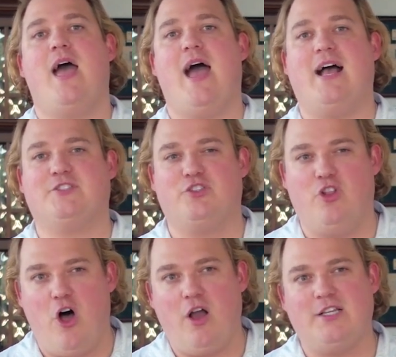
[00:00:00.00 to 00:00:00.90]
As
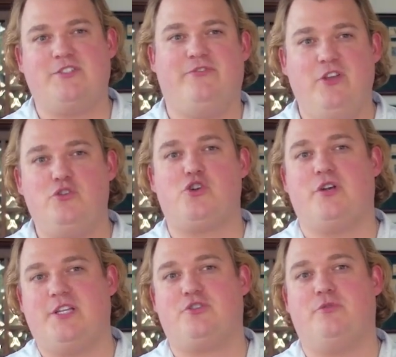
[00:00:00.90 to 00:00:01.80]
long as future
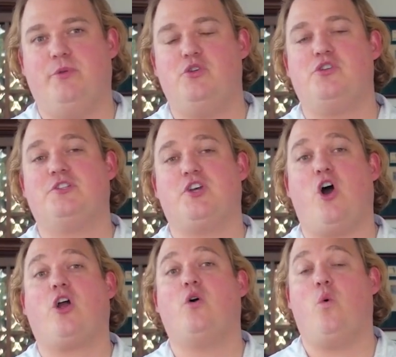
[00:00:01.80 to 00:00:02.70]
distributions
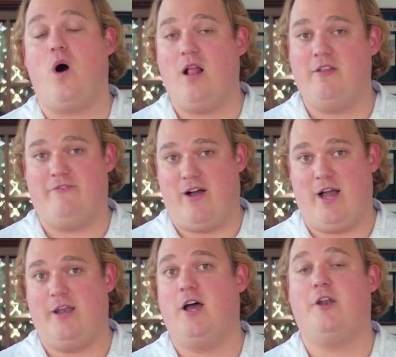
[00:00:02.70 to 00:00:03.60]
are
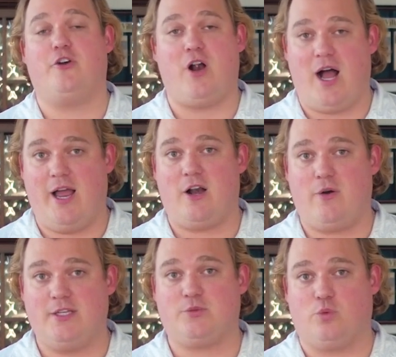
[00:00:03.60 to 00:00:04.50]
qualified under
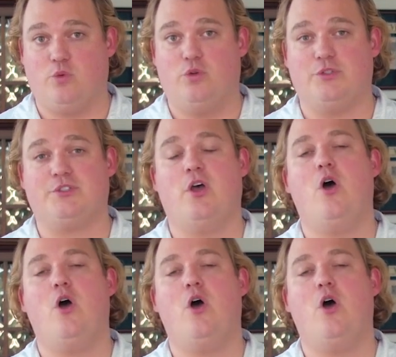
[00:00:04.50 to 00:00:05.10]
IRS rules,